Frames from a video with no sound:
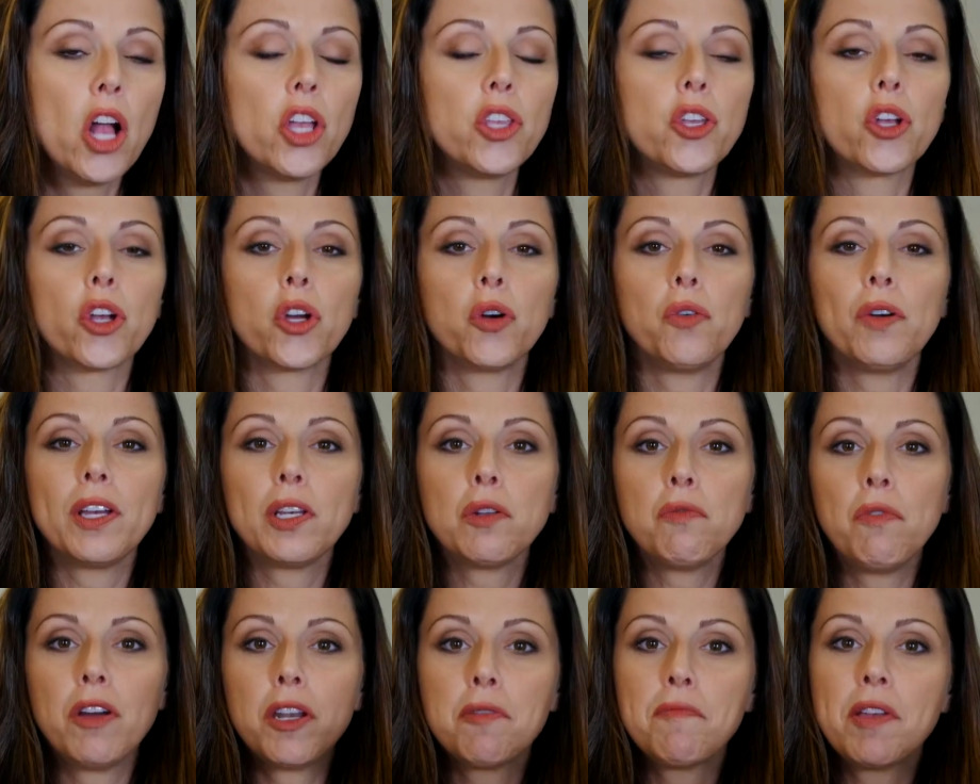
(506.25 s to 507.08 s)
You're going
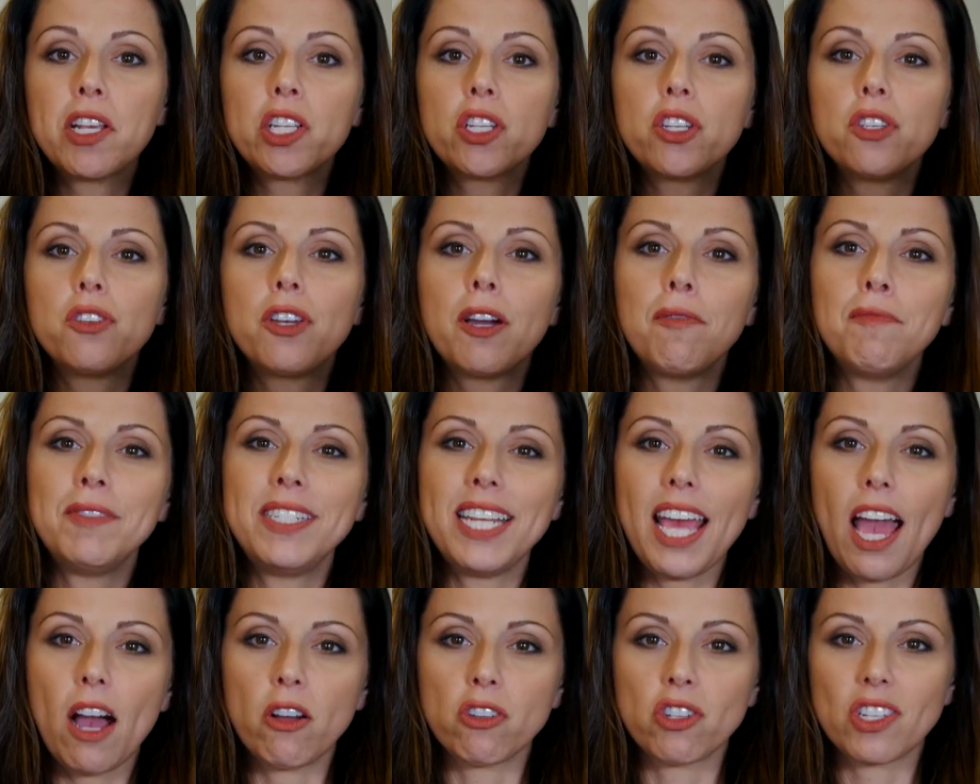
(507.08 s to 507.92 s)
to want to make sure you come
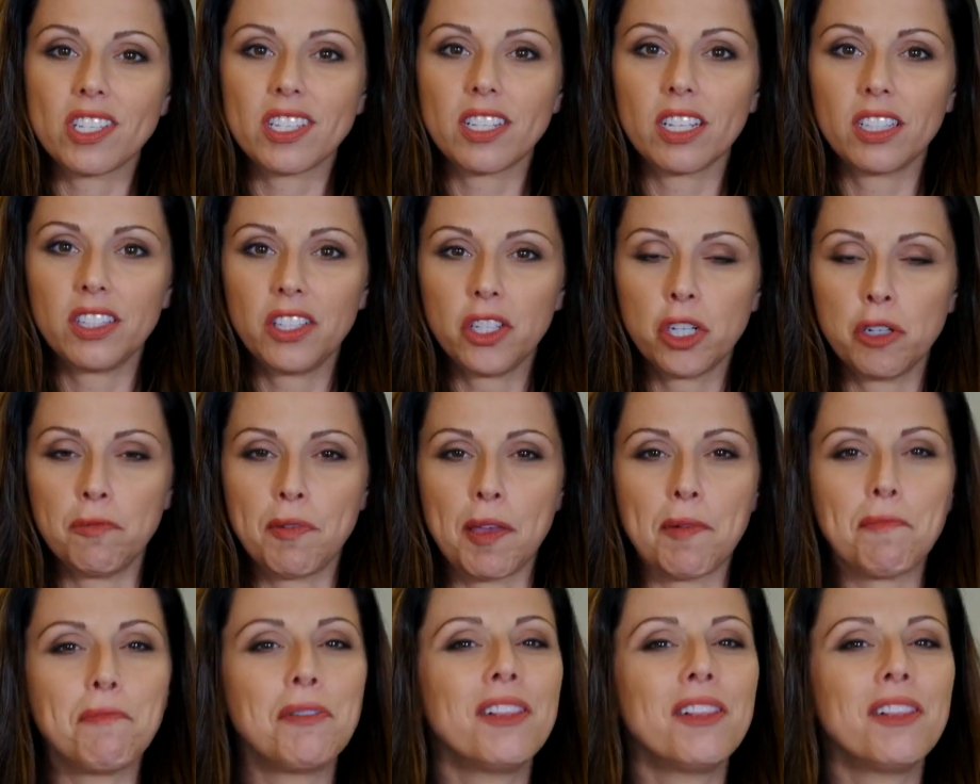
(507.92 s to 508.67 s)
down just a little bit.